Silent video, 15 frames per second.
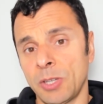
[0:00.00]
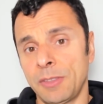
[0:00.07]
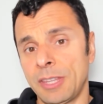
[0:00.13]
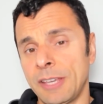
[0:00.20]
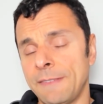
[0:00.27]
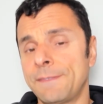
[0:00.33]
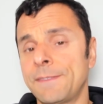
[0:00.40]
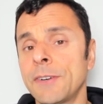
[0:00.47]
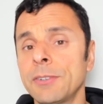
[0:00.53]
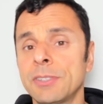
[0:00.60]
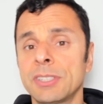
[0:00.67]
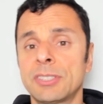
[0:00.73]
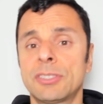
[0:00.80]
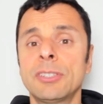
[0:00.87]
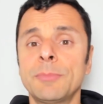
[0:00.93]
They
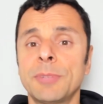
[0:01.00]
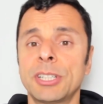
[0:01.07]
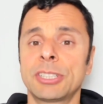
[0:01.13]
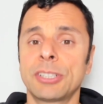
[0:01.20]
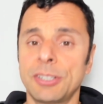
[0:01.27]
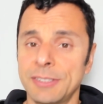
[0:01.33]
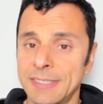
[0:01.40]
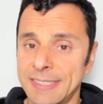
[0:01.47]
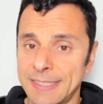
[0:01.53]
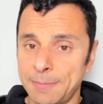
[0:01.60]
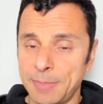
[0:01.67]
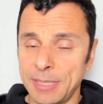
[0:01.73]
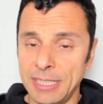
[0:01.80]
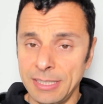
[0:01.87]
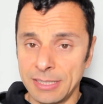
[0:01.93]
focus too much on
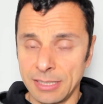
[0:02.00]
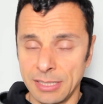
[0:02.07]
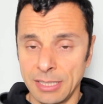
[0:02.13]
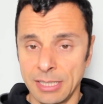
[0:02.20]
speed,